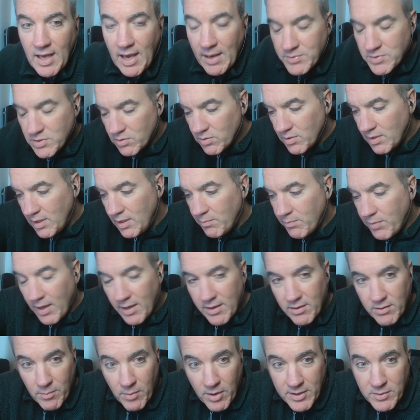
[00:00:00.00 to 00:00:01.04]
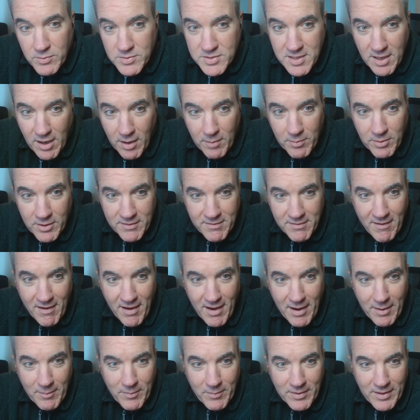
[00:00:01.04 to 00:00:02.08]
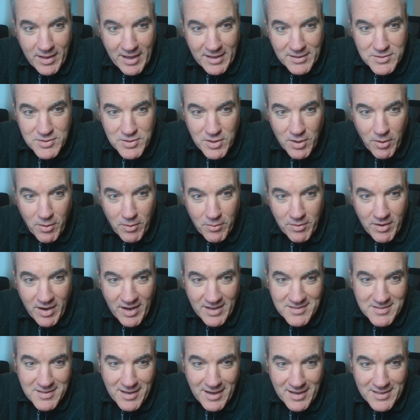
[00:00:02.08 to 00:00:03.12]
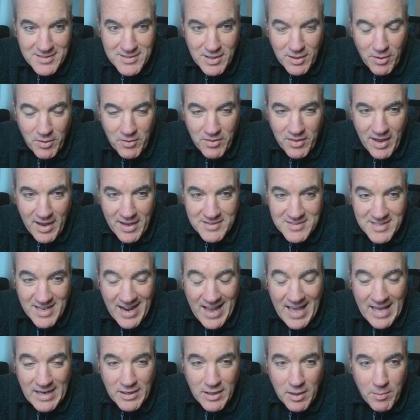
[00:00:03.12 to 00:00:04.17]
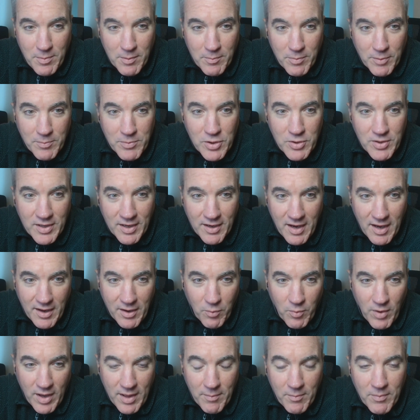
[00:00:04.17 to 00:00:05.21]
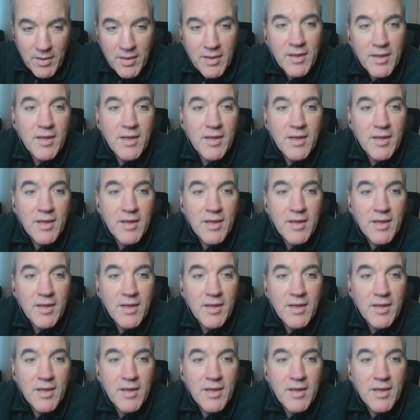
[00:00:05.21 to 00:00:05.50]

absolutely. But the money was terrible at the time. And so I said no thanks. And I ended up in Bermuda on a whim,